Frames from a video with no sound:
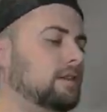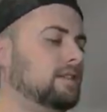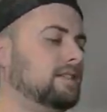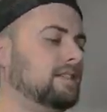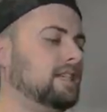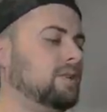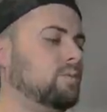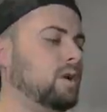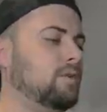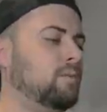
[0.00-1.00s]
Let's see
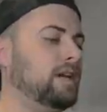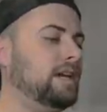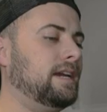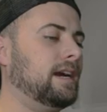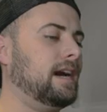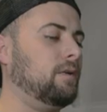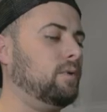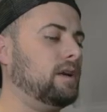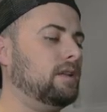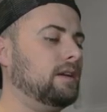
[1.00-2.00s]
what we got,
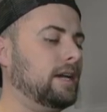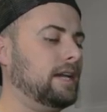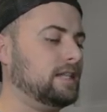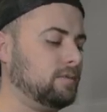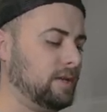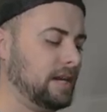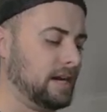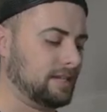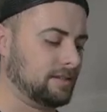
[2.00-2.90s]
what other hits we got.